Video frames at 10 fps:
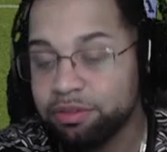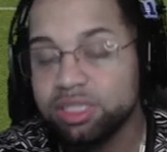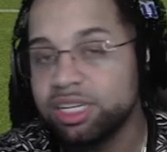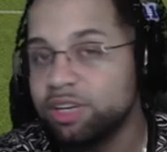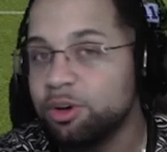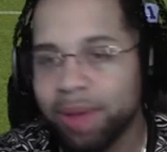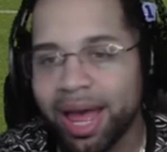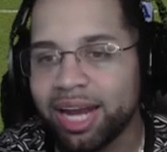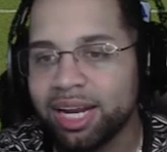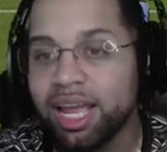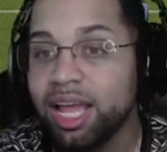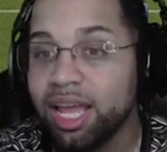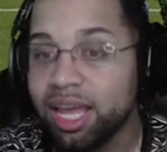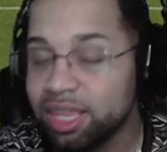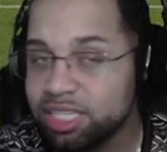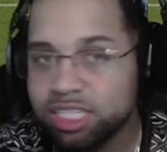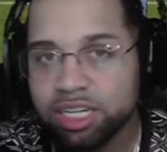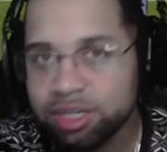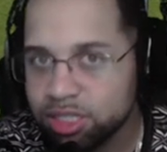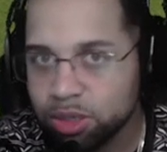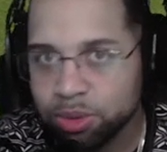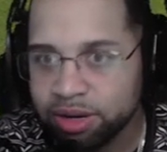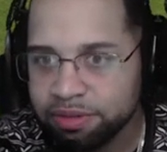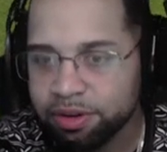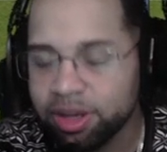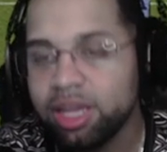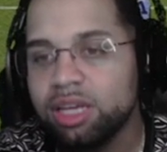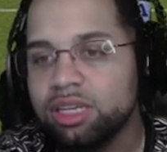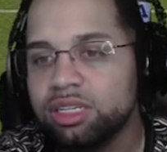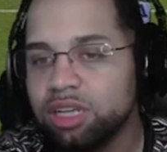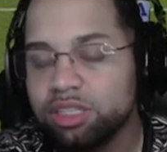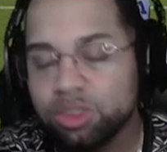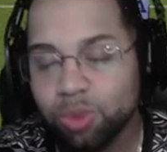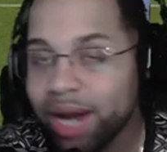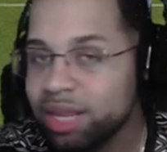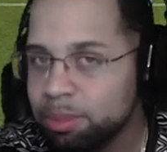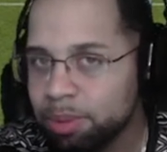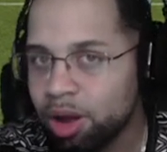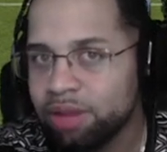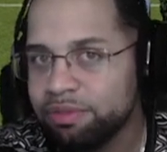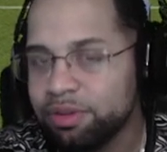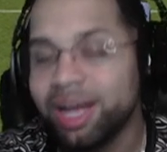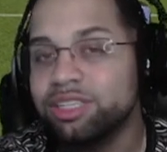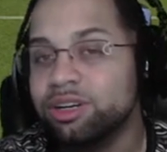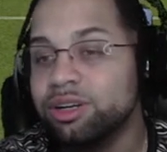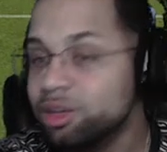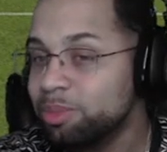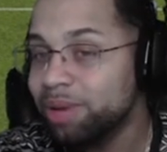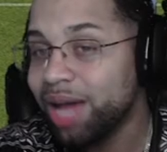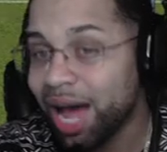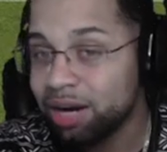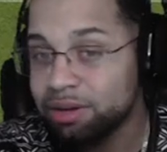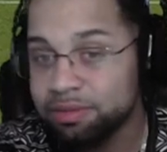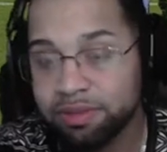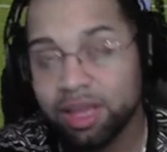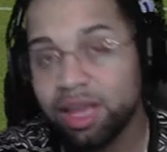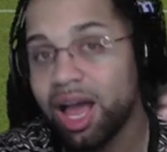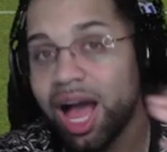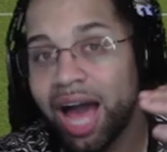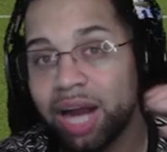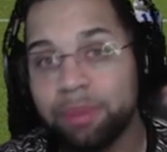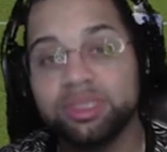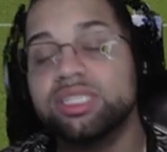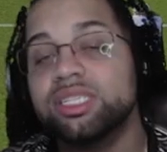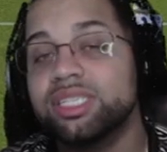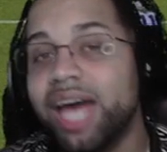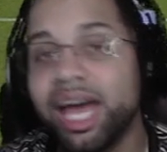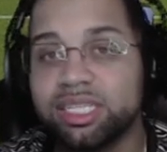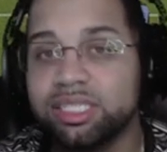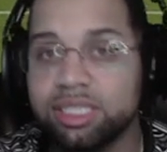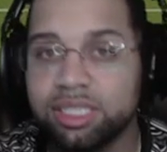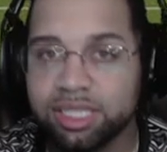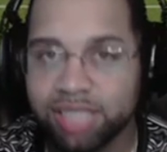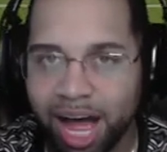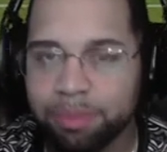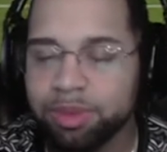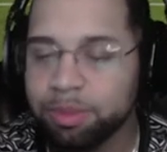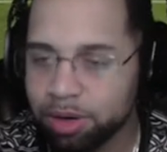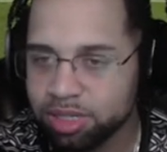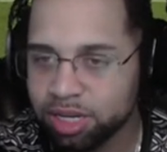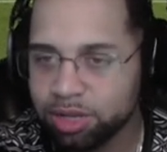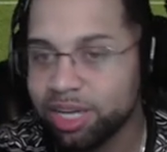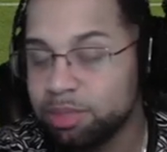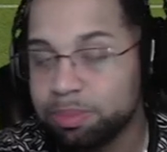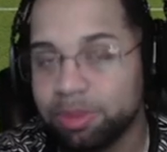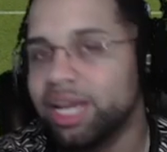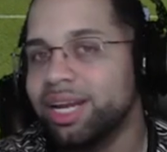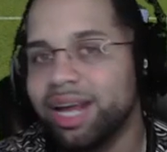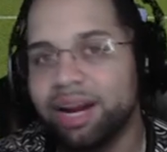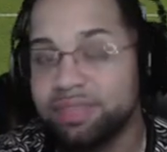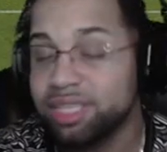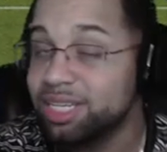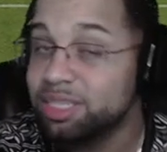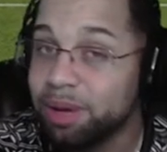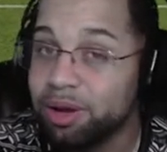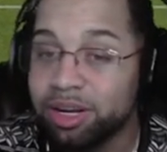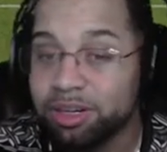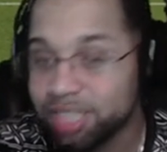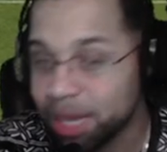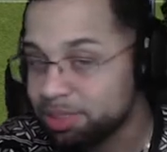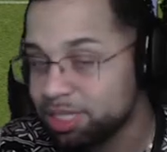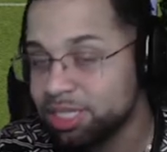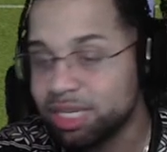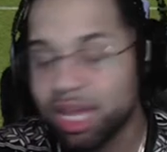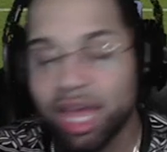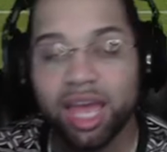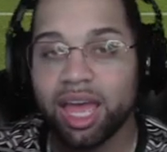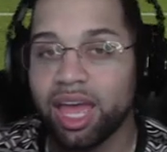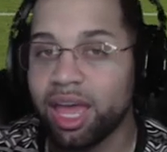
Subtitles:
in every single Madden, and this year is no different. Start swatting the ball if you guys are a little bit out of position to actually stop the person that you guys are playing. Not everything is about interceptions.